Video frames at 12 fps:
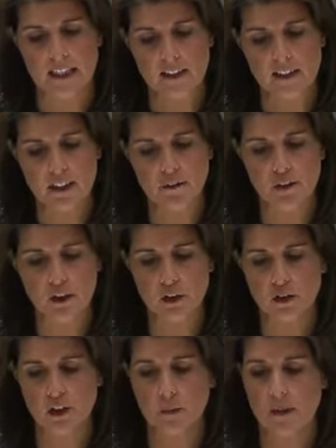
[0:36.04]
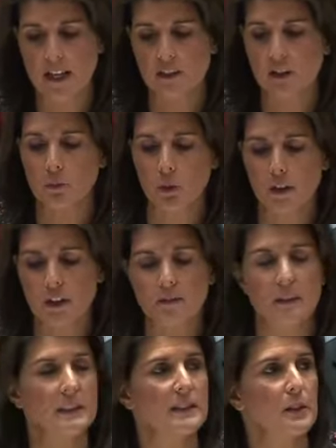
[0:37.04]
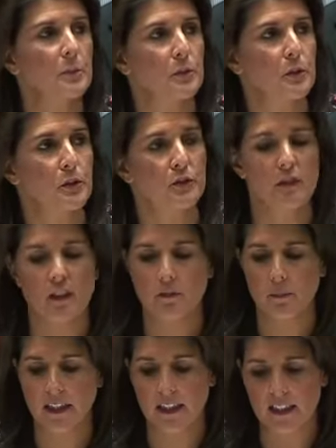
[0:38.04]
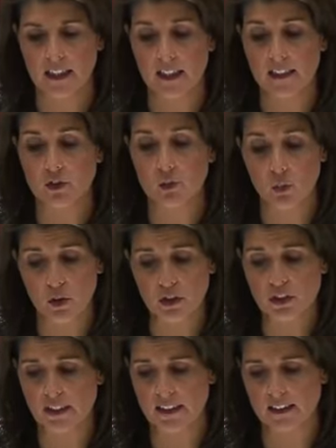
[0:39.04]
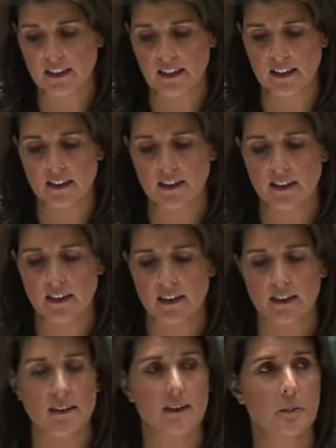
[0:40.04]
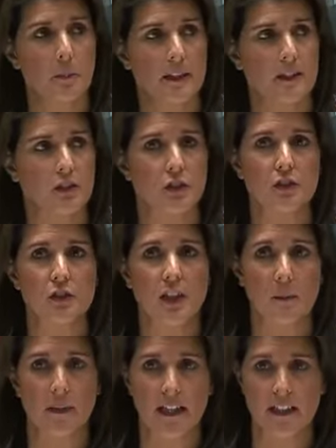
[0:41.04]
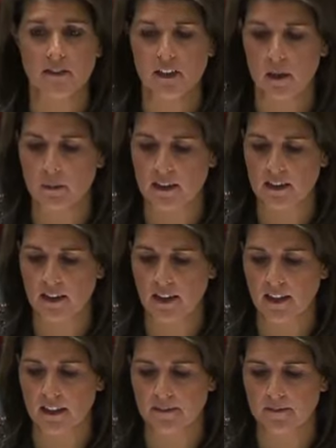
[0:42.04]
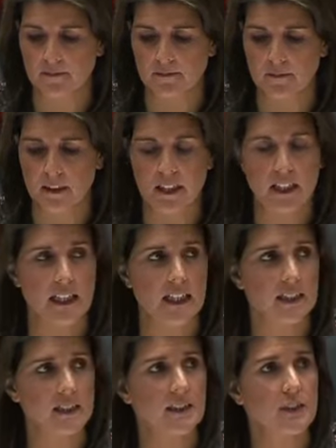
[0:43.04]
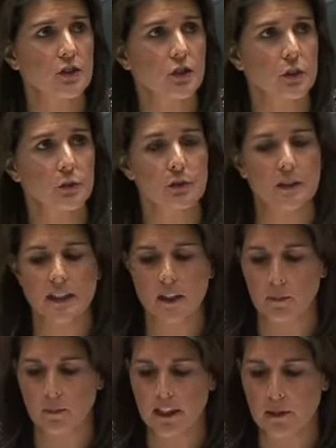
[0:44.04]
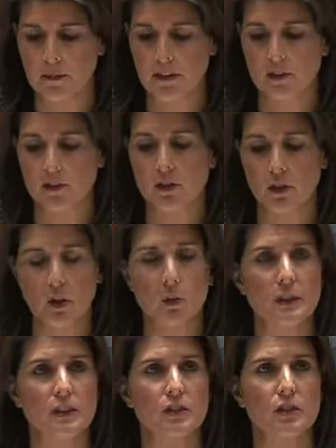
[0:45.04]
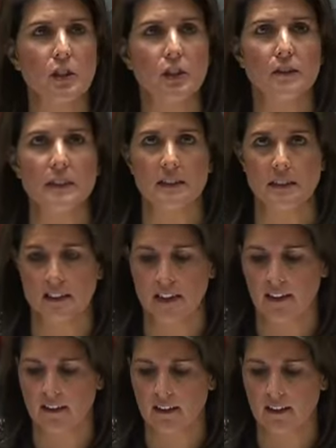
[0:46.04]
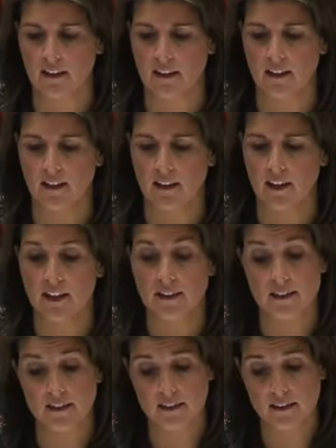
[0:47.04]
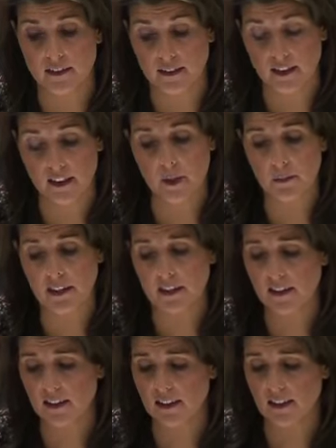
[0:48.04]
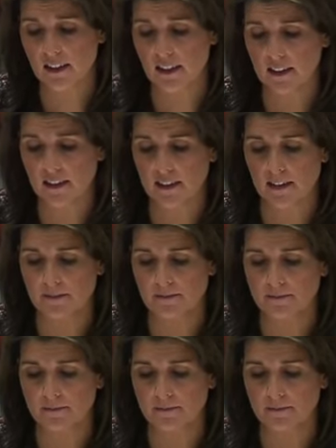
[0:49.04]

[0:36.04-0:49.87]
It's difficult to imagine more convincing proof of mankind's worst instincts than the pictures coming out of Yemen today. Innocent children and babies slowly starving to death and succumbing to disease.